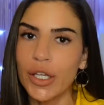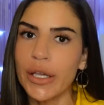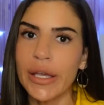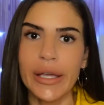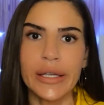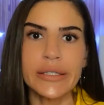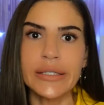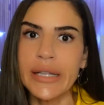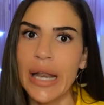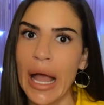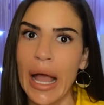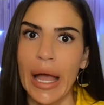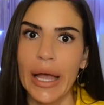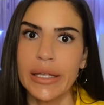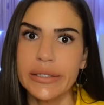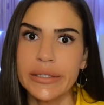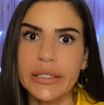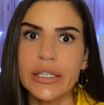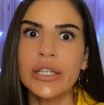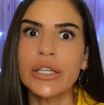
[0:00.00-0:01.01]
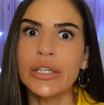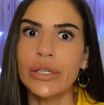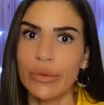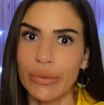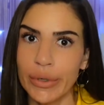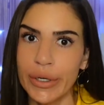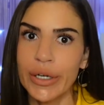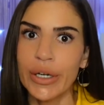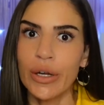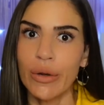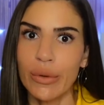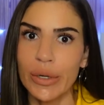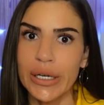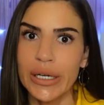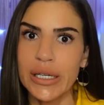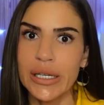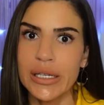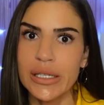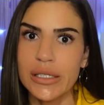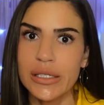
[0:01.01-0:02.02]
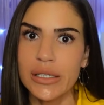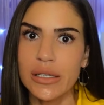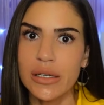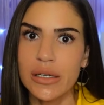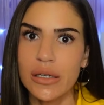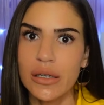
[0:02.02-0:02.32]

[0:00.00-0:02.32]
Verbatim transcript: it's not. You want to know what it is?